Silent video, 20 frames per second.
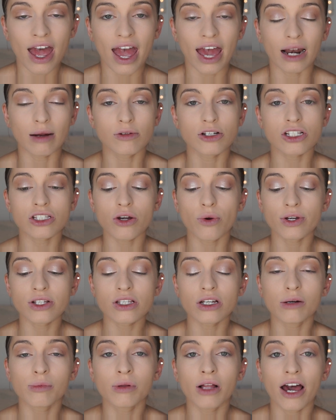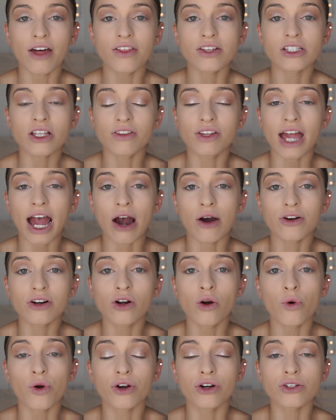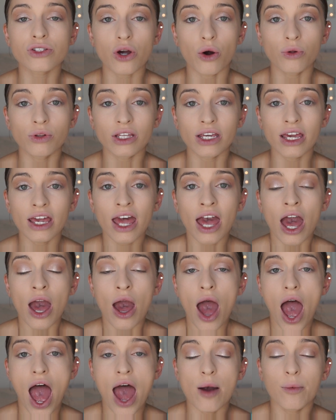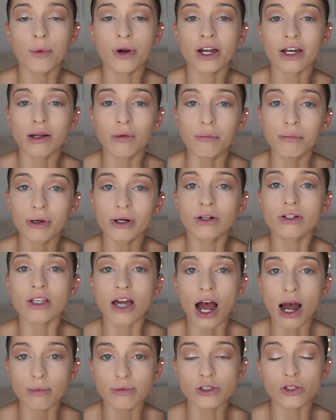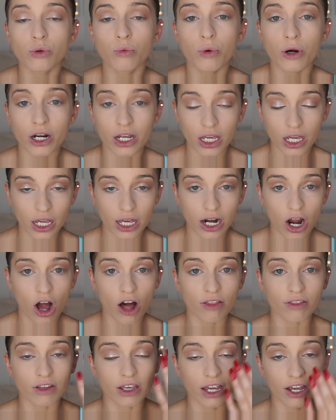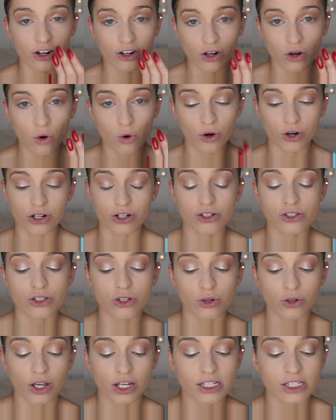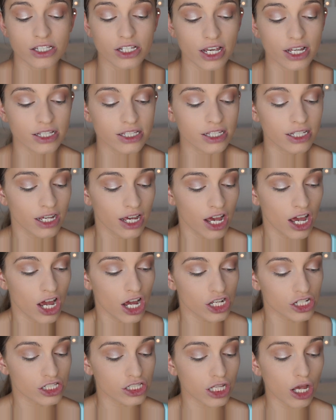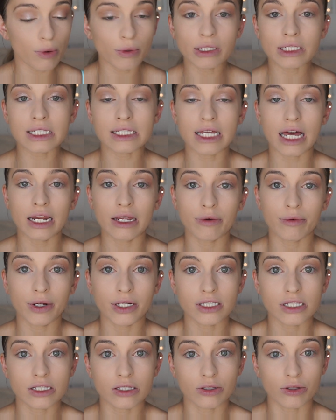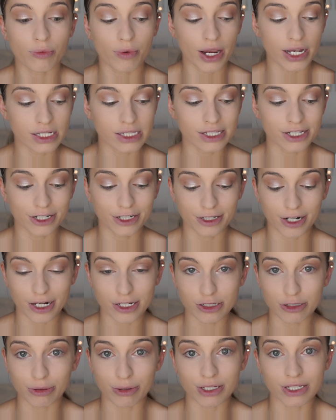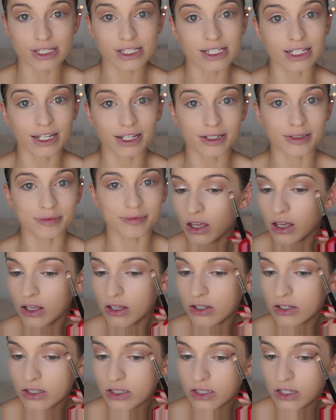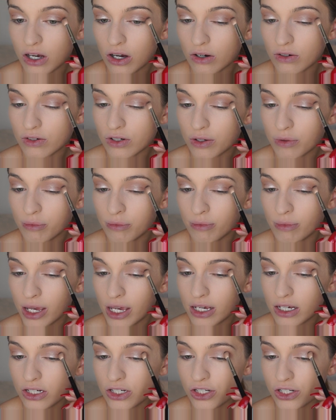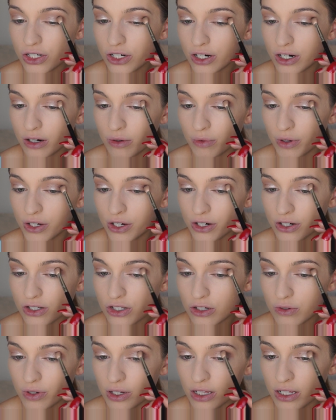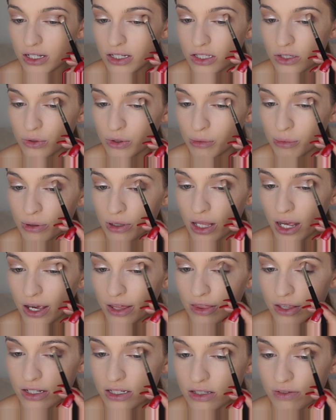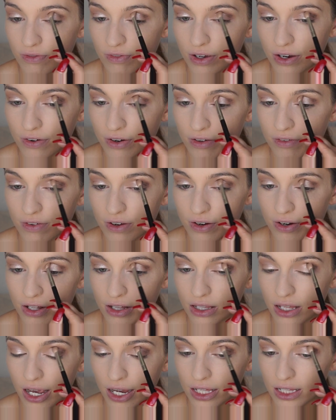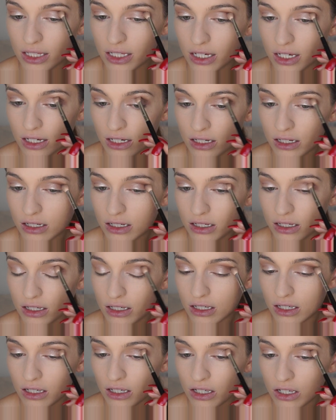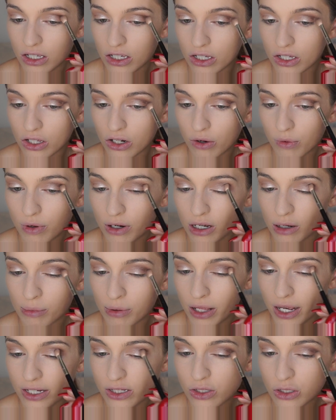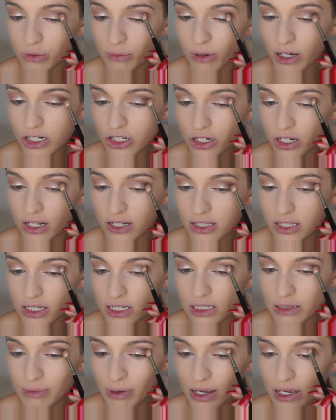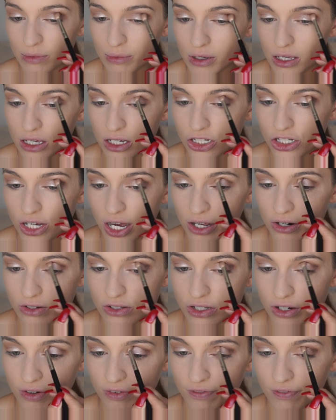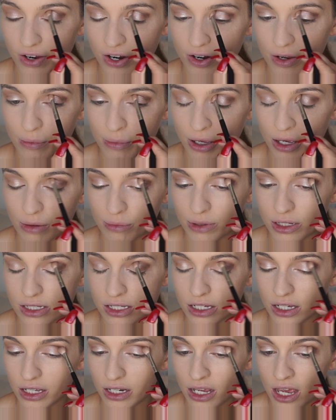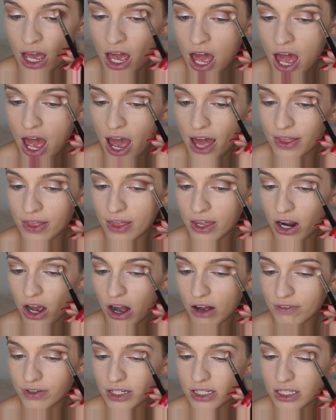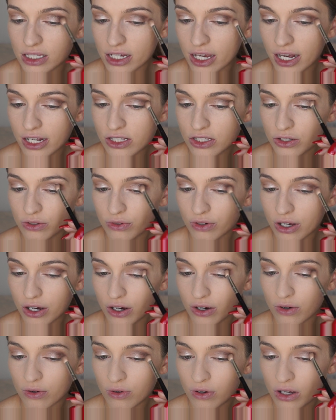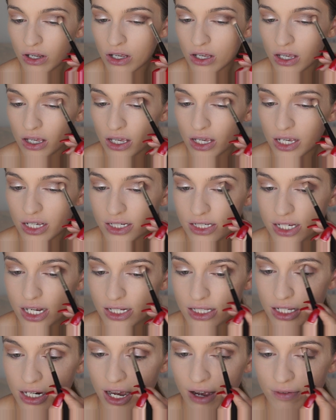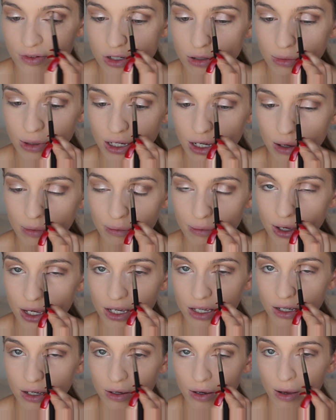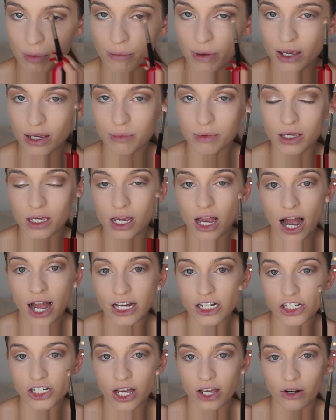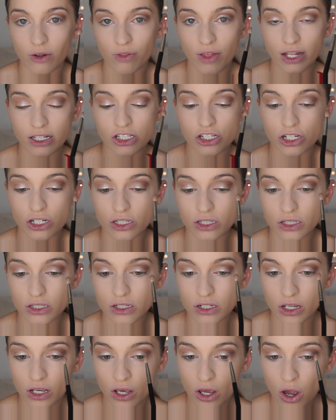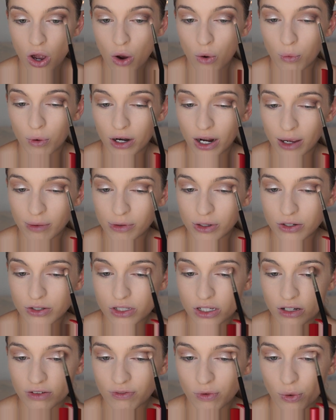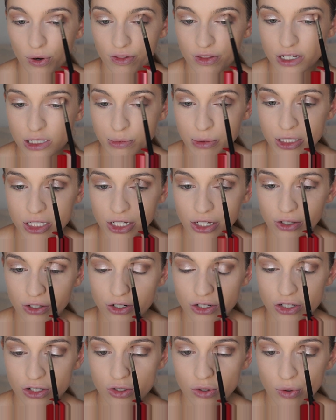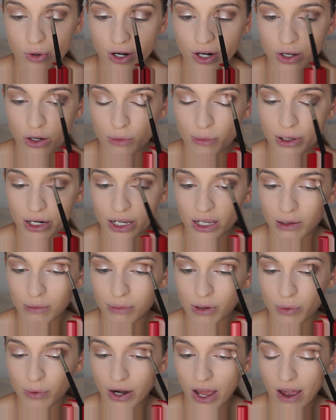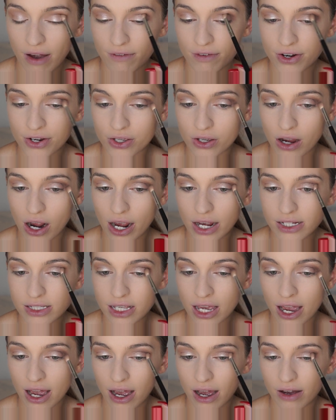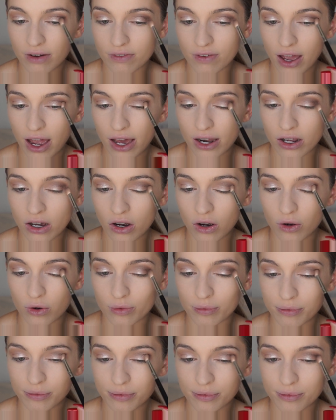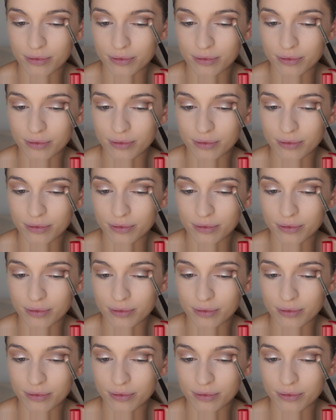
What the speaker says: And I'm just going to apply this on the outer corners only, and we're gonna build up to working it on the inner corners. So it's slow and steady wins the race here, as you can see. So make sure when you're doing this, you apply this very, very lightly. You want to apply too much because these Makeup Geek shadows are very pigmented. And then obviously, as you know, it doesn't have to be a Makeup Geek eyeshadow. That's just what I'm using for this particular tutorial, but it can be whatever you guys have at home.